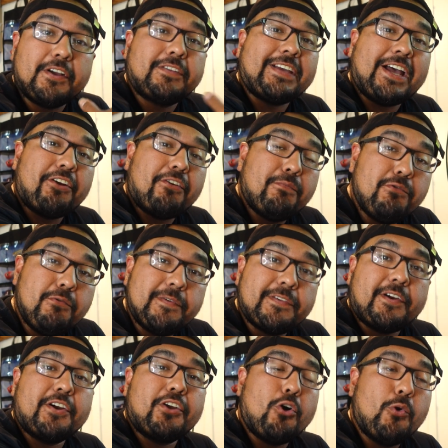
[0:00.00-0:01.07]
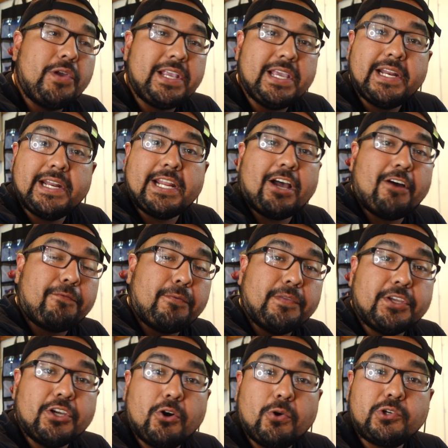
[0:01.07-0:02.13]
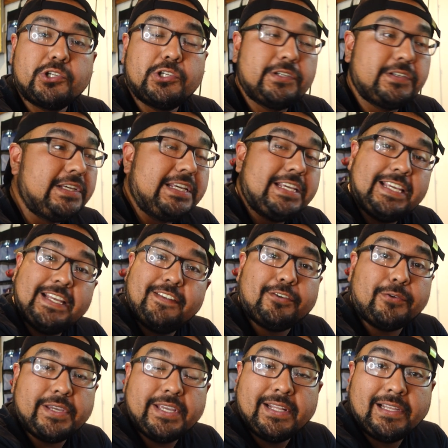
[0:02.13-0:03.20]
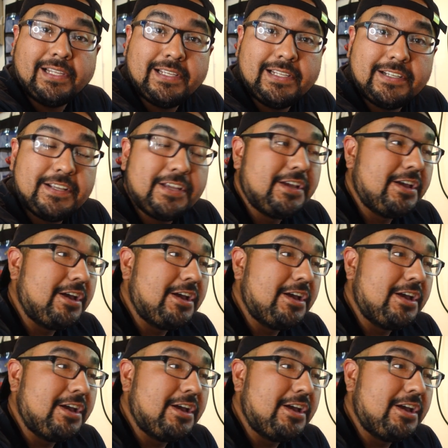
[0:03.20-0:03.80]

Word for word: tidal moons that are going in and out from the ocean into inland,